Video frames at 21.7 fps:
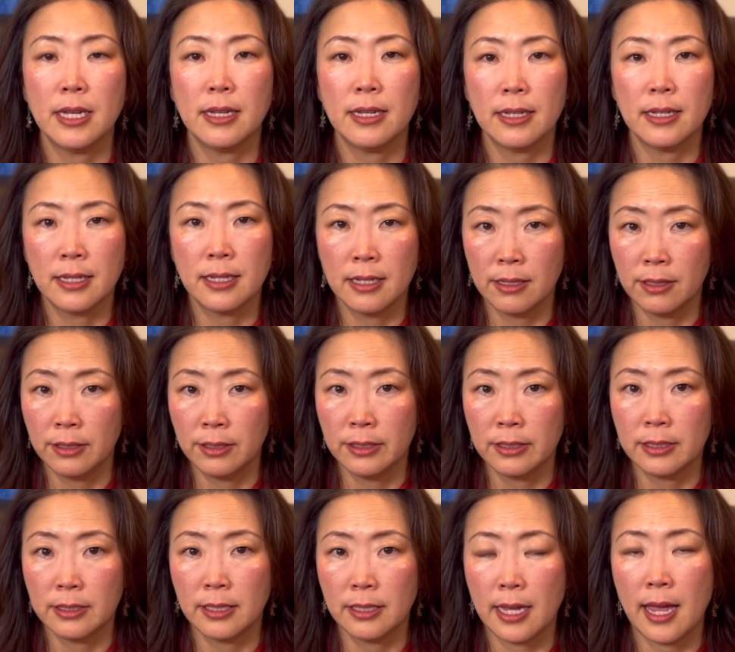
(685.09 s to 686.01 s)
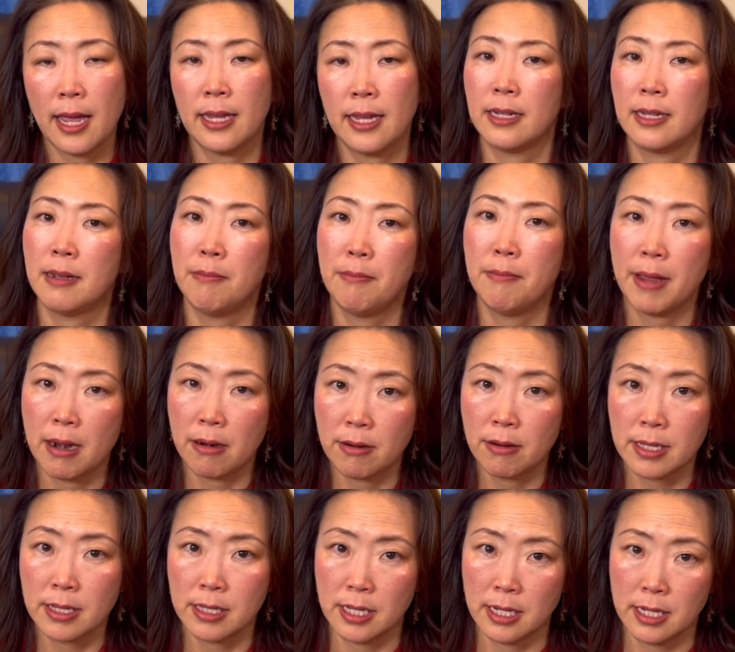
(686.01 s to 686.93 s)
guilt, and
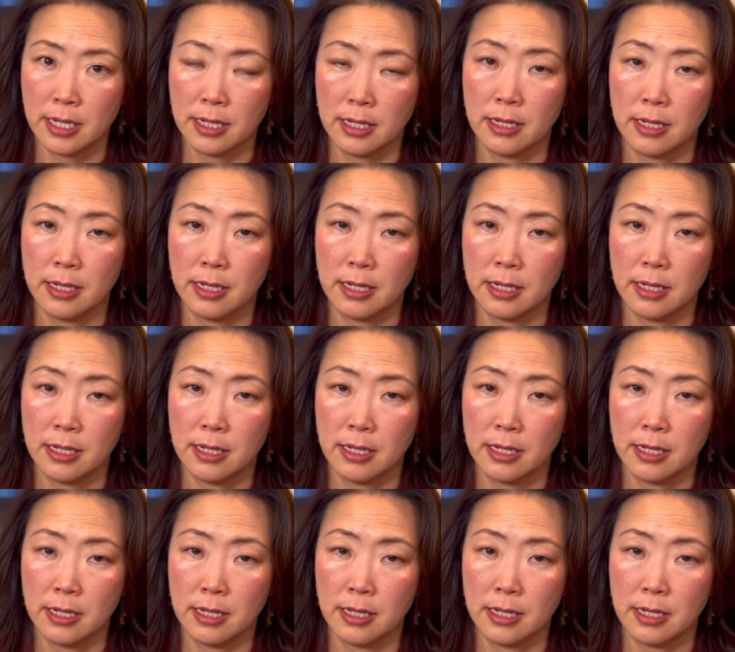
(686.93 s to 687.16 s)
comparison.